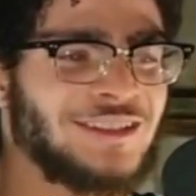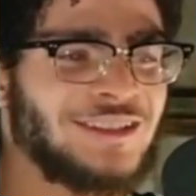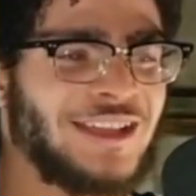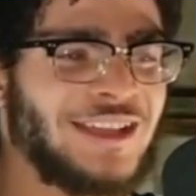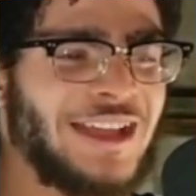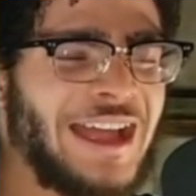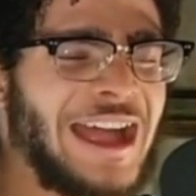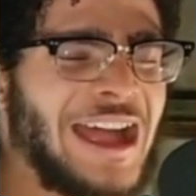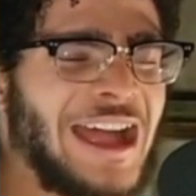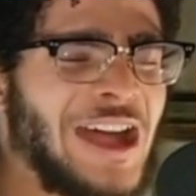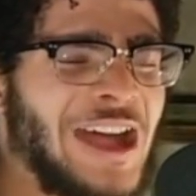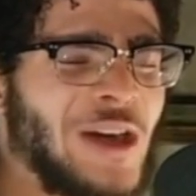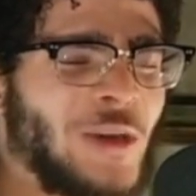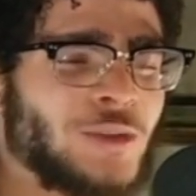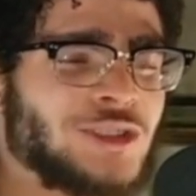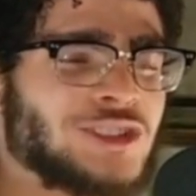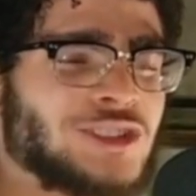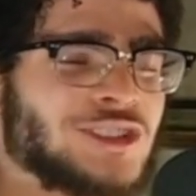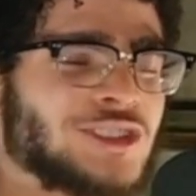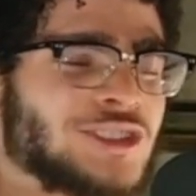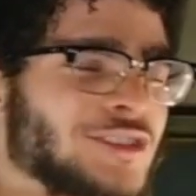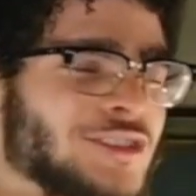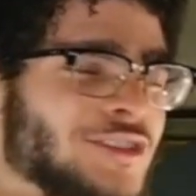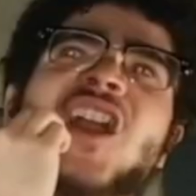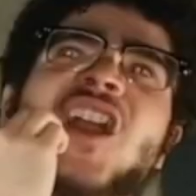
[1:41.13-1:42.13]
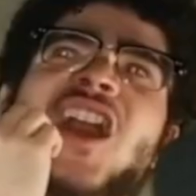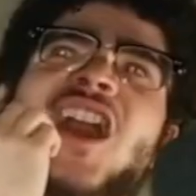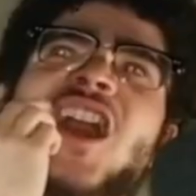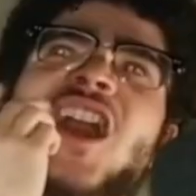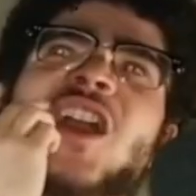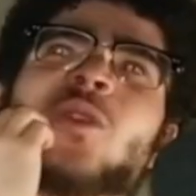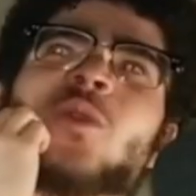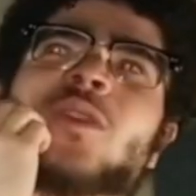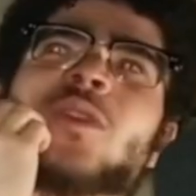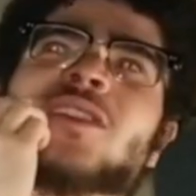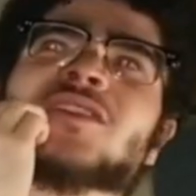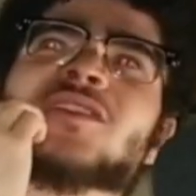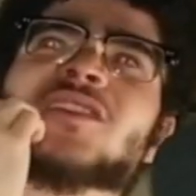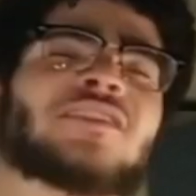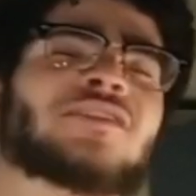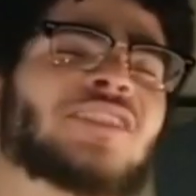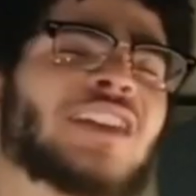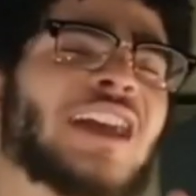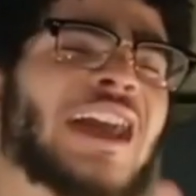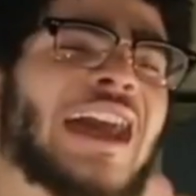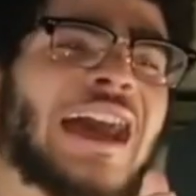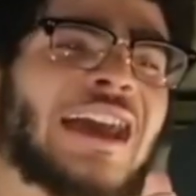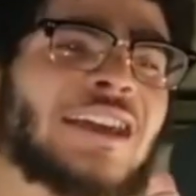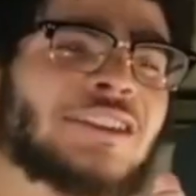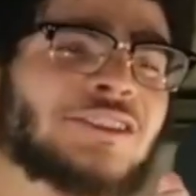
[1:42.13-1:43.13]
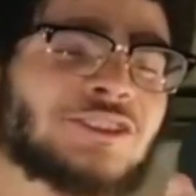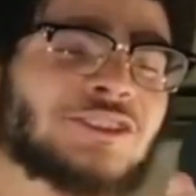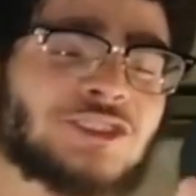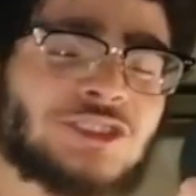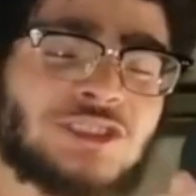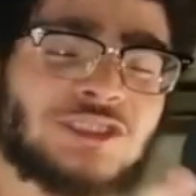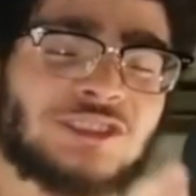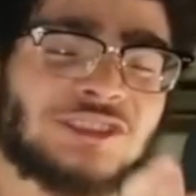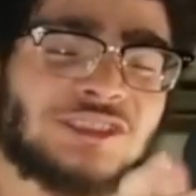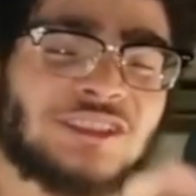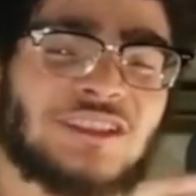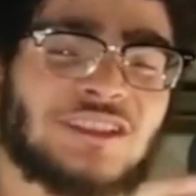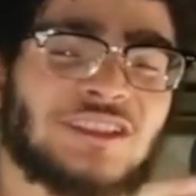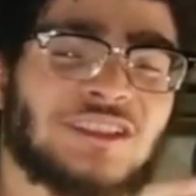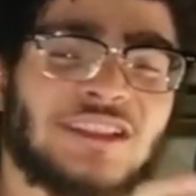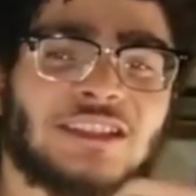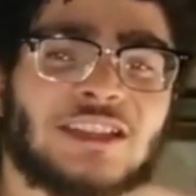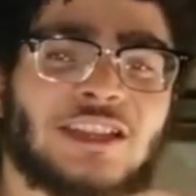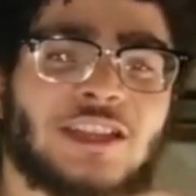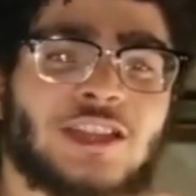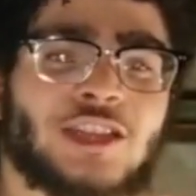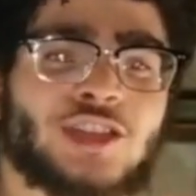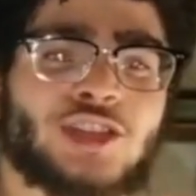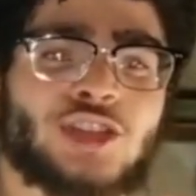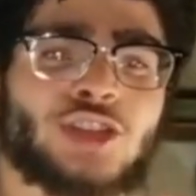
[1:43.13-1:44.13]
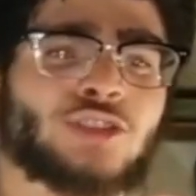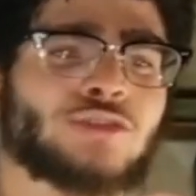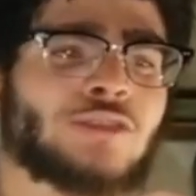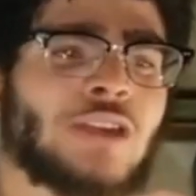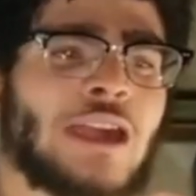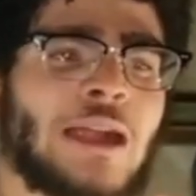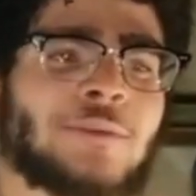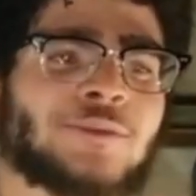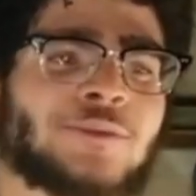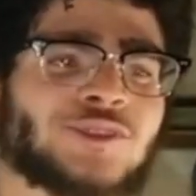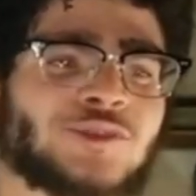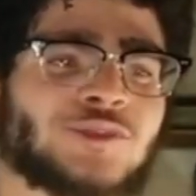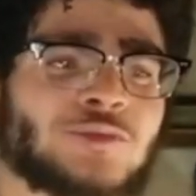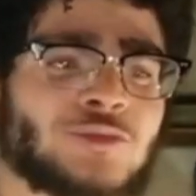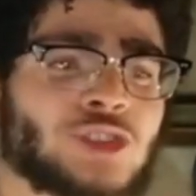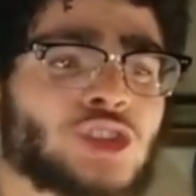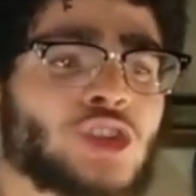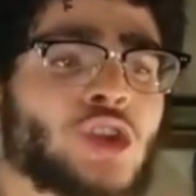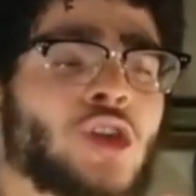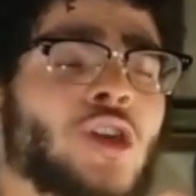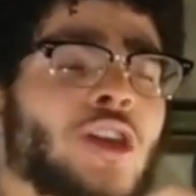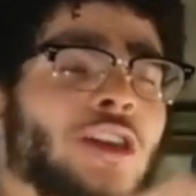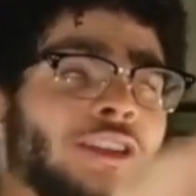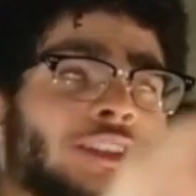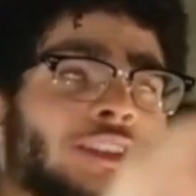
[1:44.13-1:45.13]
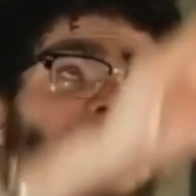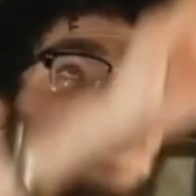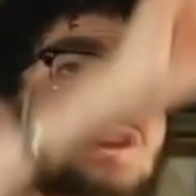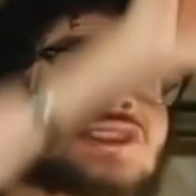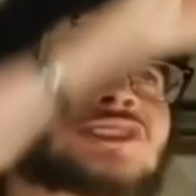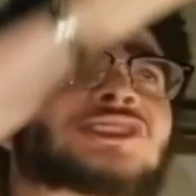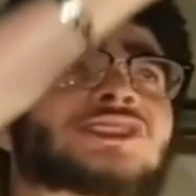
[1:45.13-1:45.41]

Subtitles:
Ouch. I wonder if the actors just grabbed some chalk and just